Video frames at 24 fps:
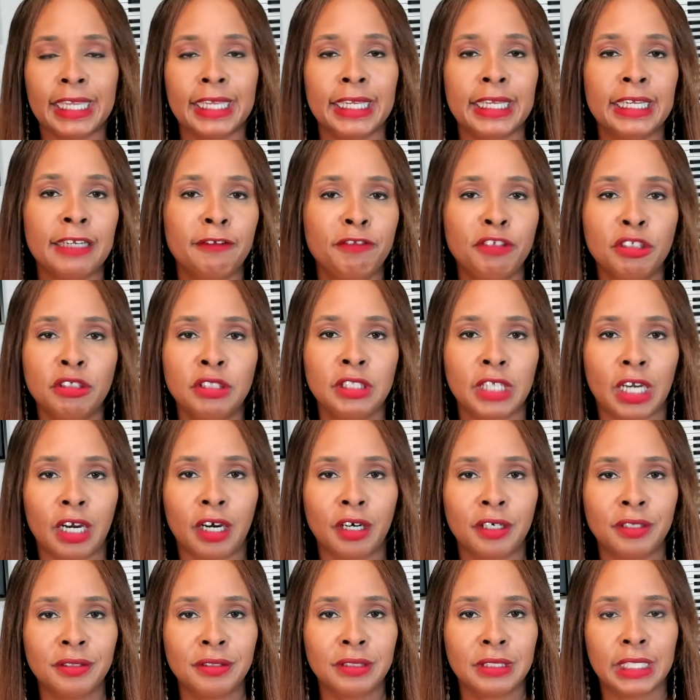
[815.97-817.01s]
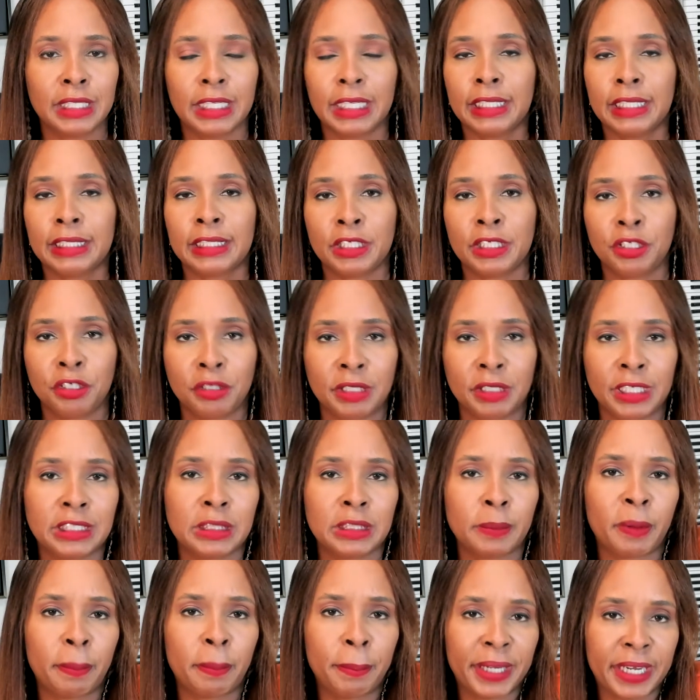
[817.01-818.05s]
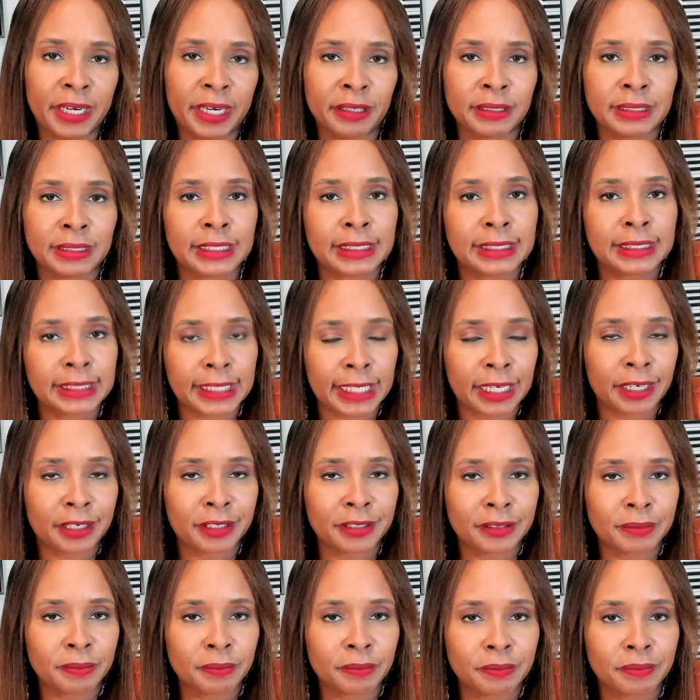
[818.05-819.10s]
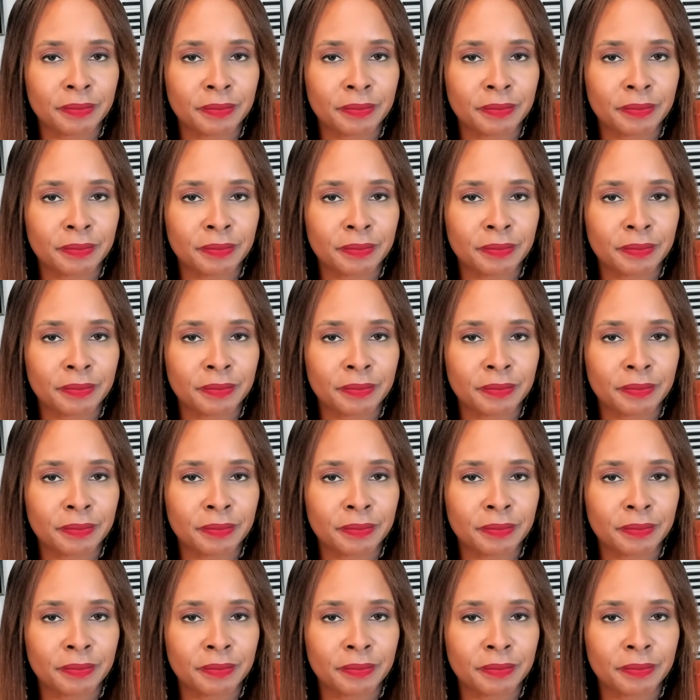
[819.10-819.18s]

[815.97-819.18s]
If you don't, then you need to prepare to sell.